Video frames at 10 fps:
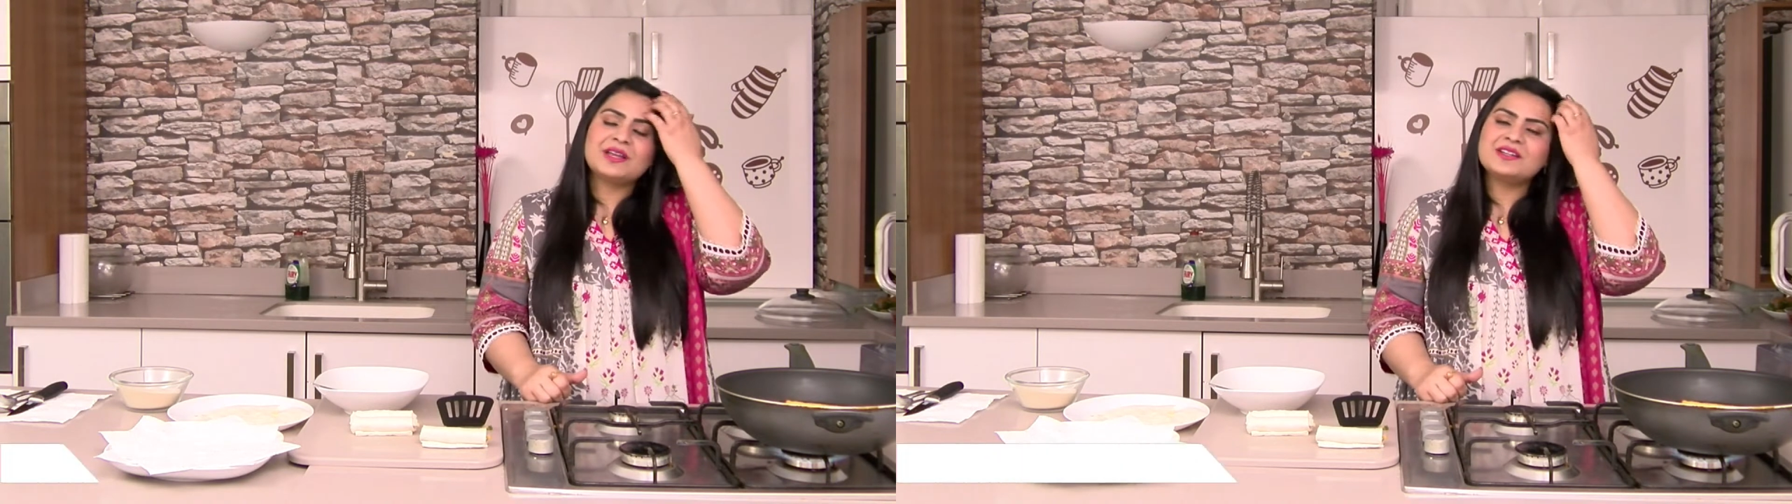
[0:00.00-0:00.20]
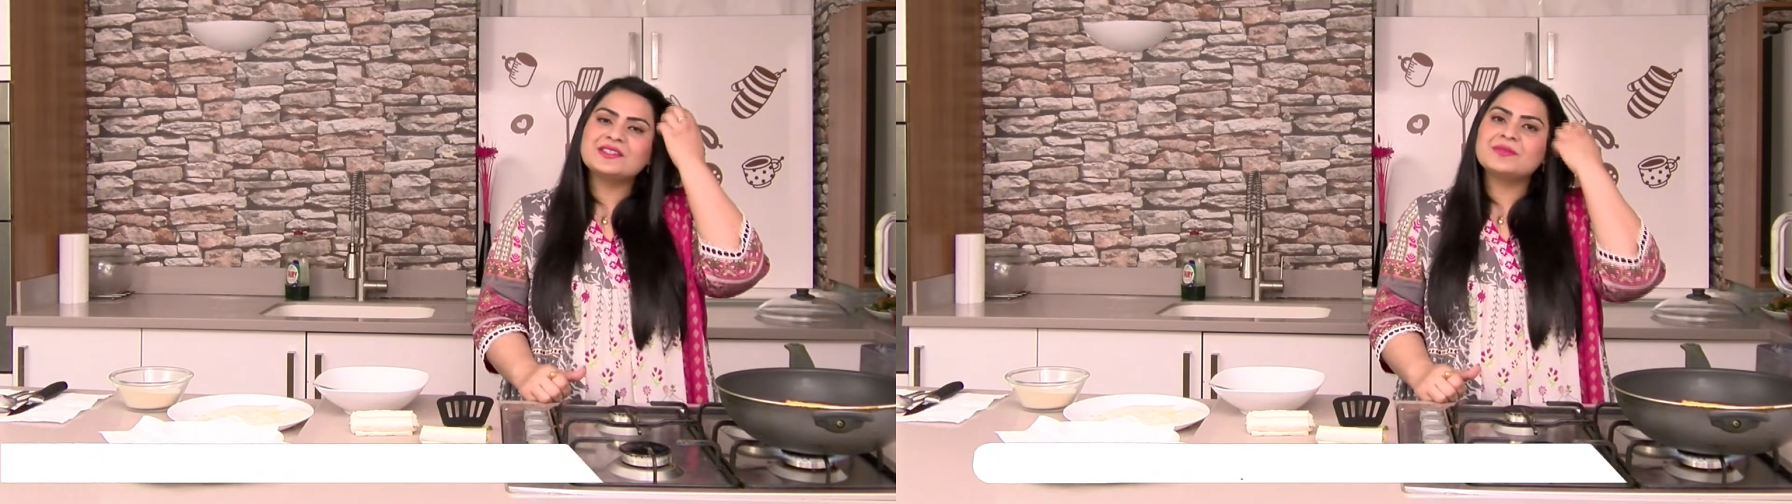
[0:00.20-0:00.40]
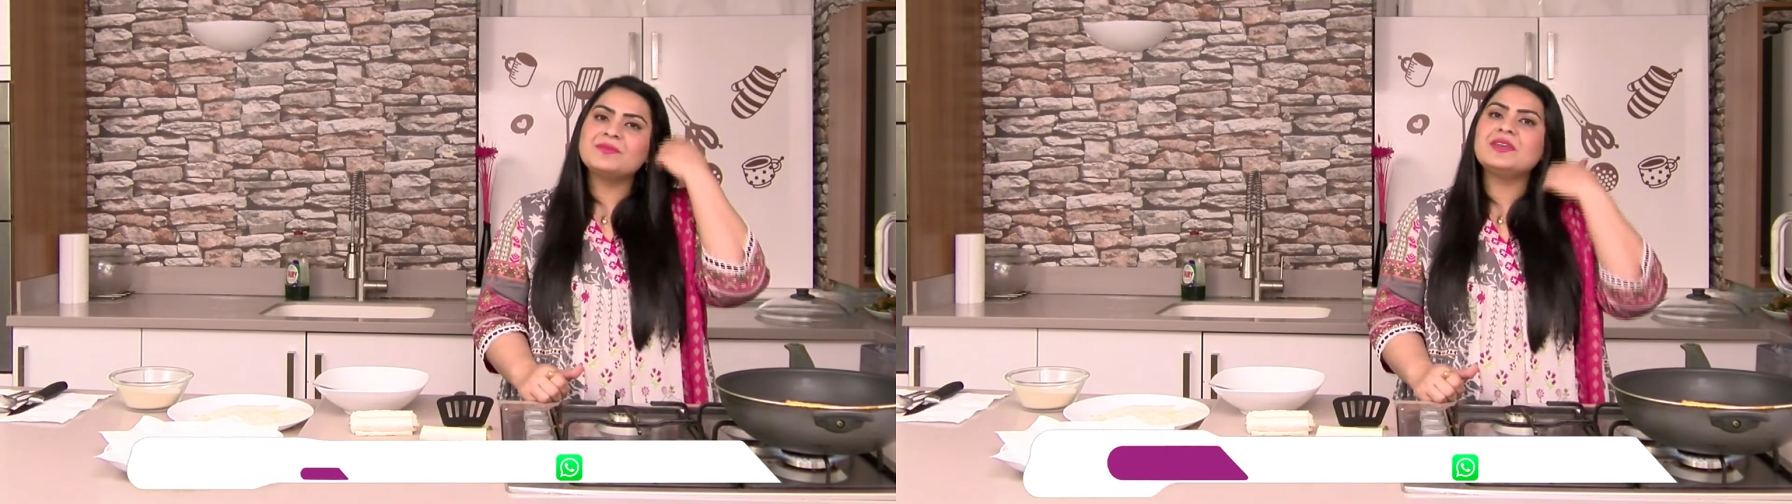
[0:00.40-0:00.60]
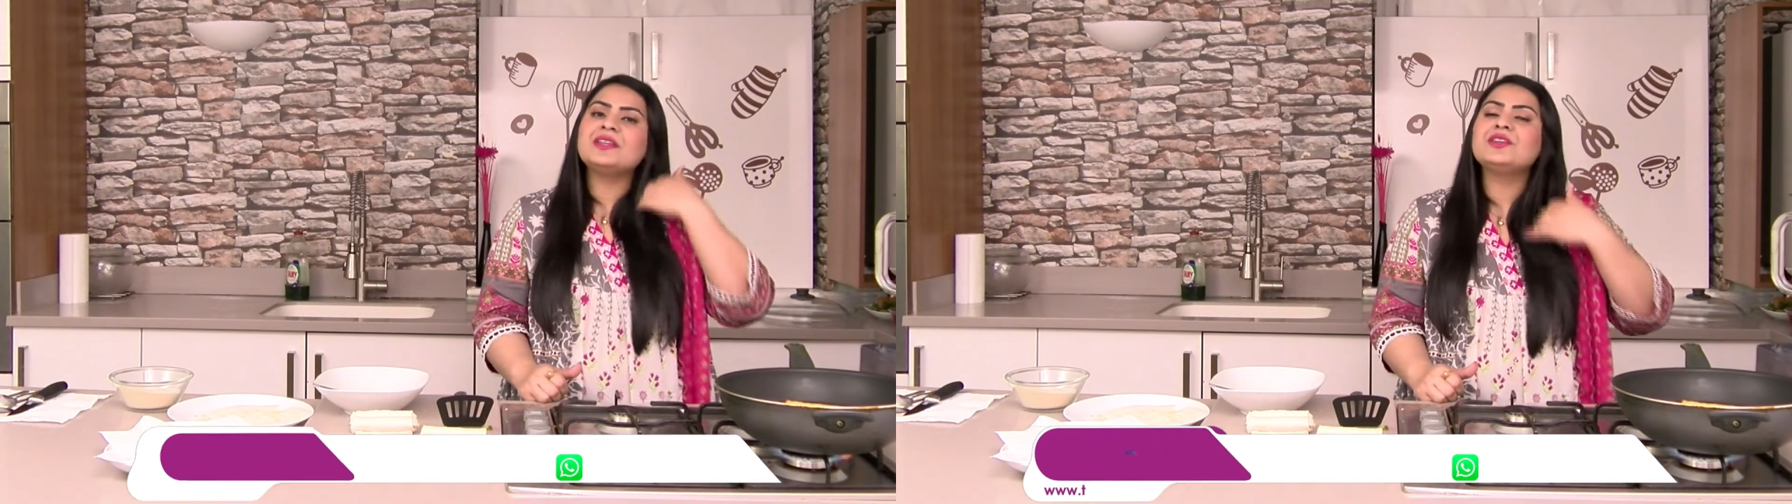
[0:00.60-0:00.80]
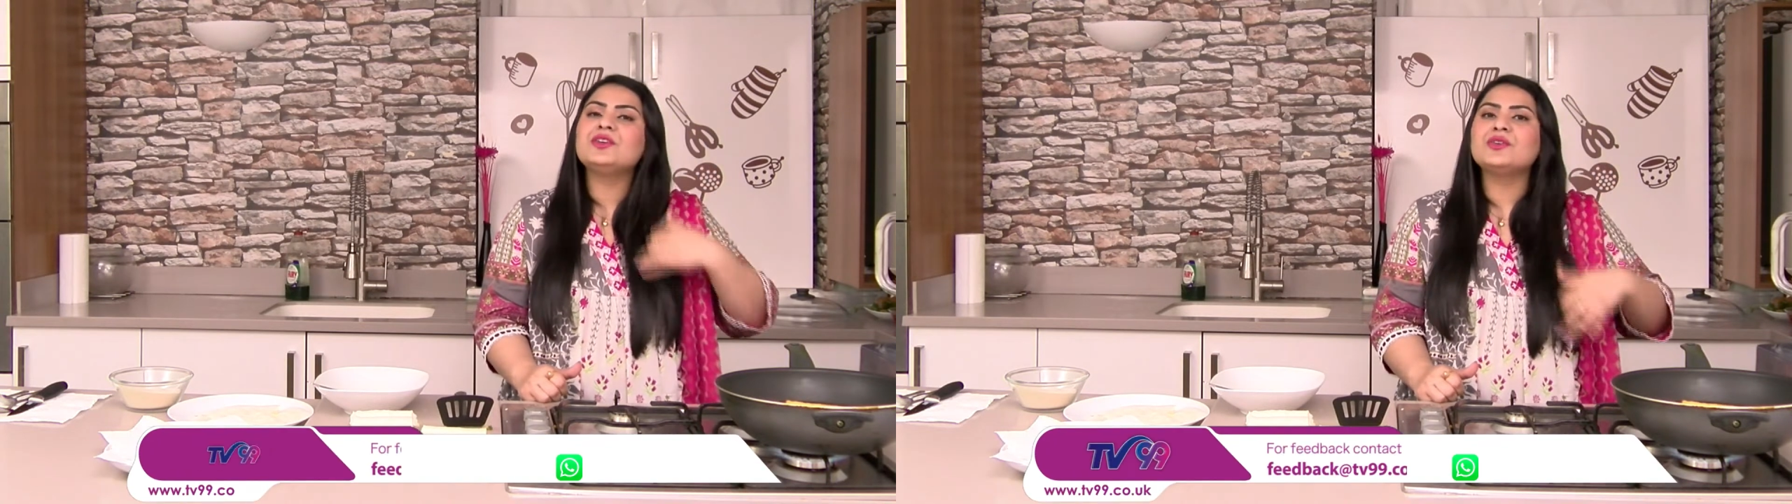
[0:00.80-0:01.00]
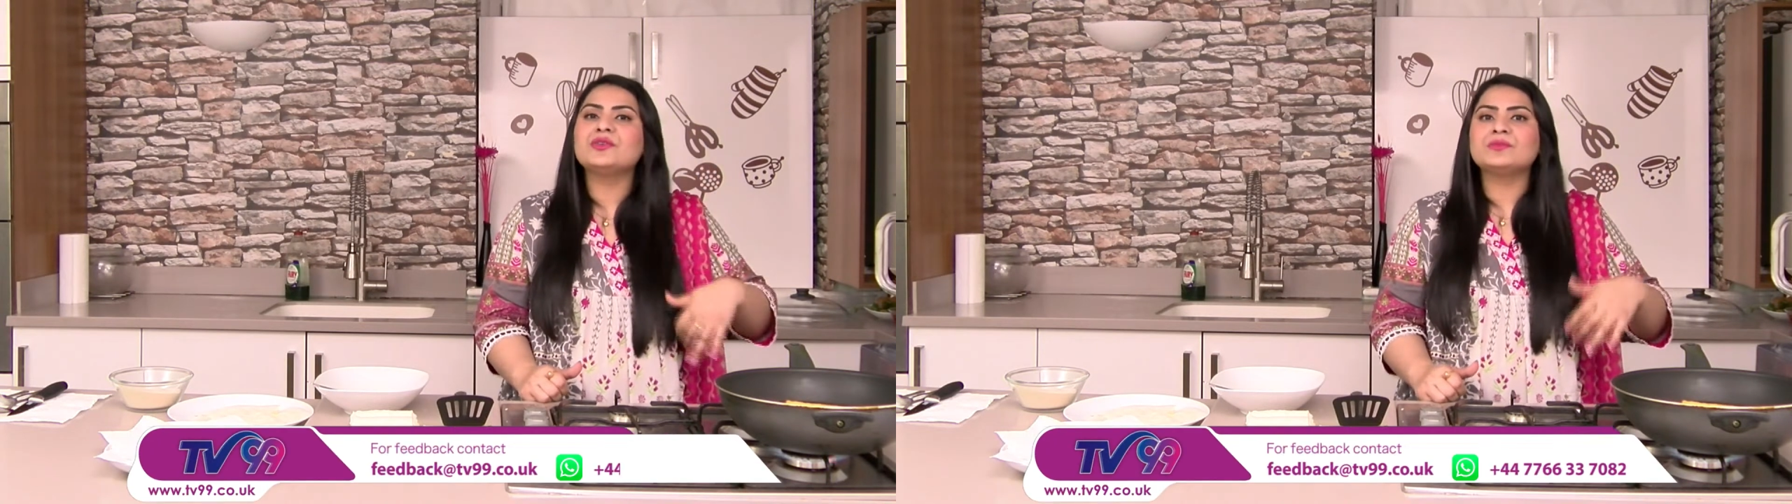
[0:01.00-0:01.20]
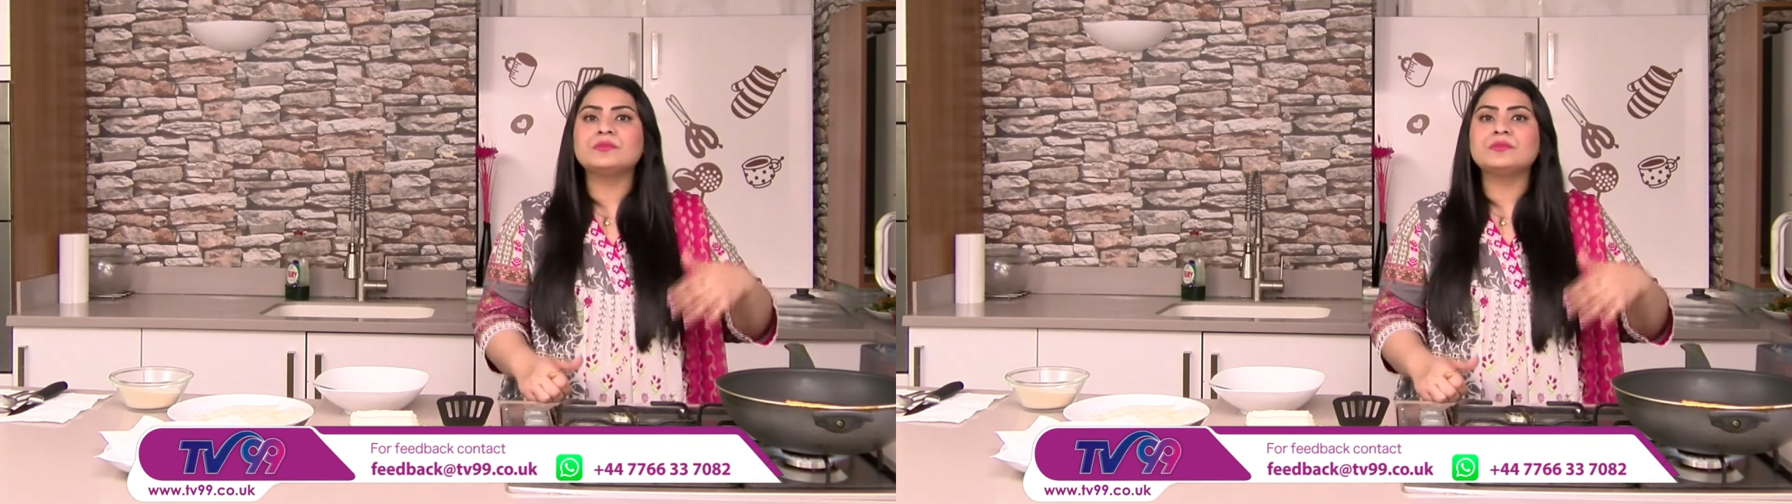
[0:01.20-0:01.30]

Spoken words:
that doesn't mean you